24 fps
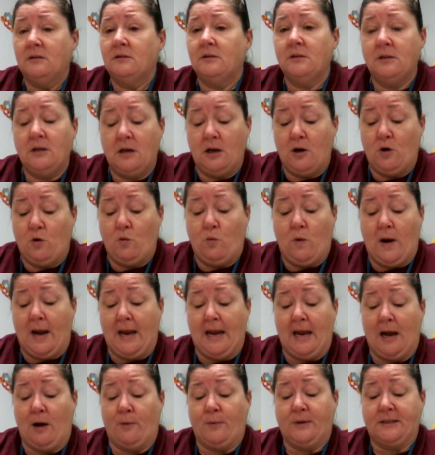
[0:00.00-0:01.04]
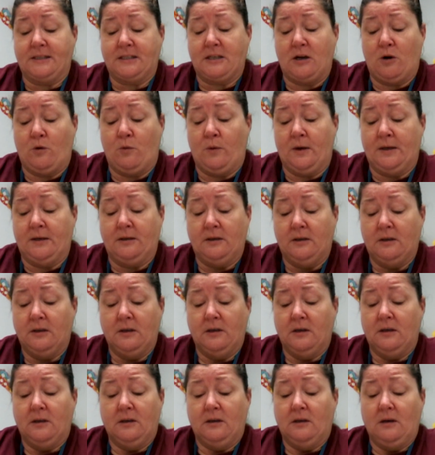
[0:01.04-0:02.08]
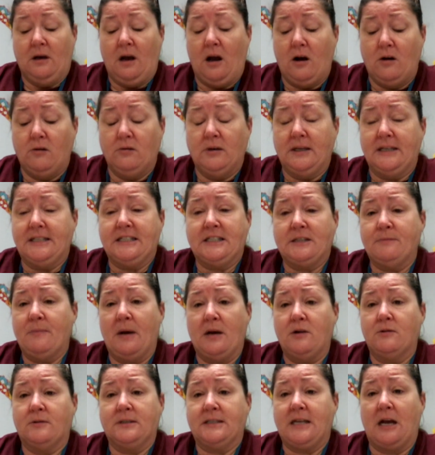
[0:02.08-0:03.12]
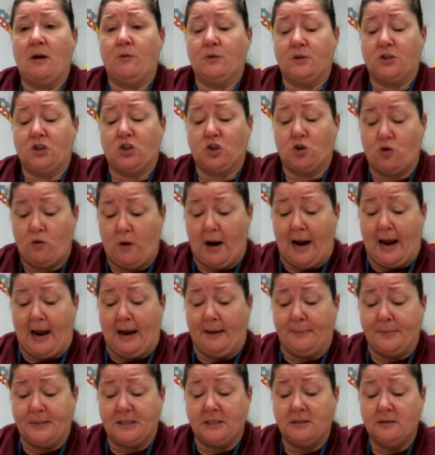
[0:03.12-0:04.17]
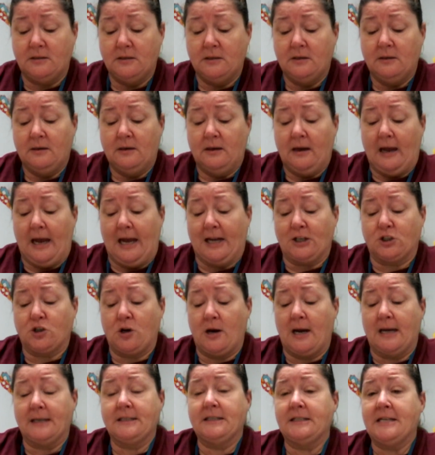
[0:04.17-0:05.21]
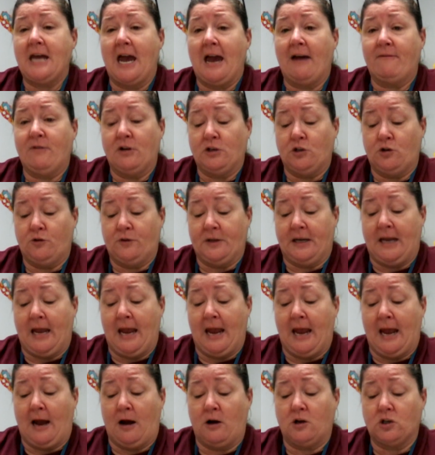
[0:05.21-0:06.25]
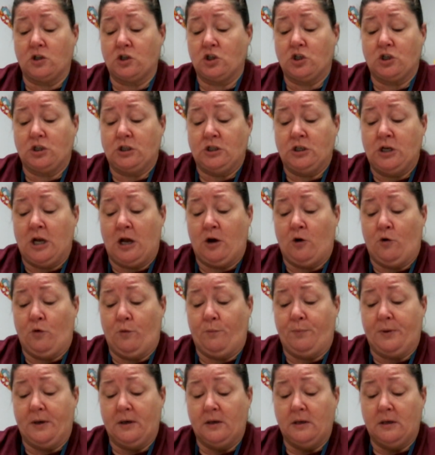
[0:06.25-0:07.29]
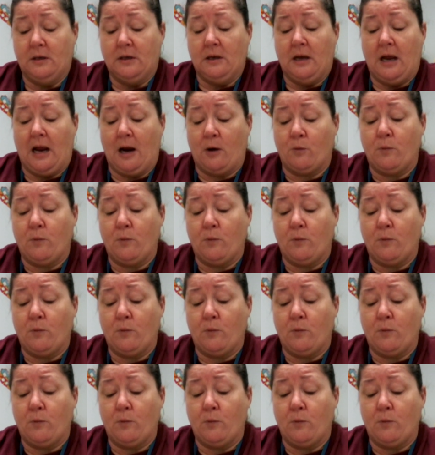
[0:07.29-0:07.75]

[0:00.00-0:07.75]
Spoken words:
No way I was going. Holy smokes, I was trapped. I tried to dive under the couch. Nope. I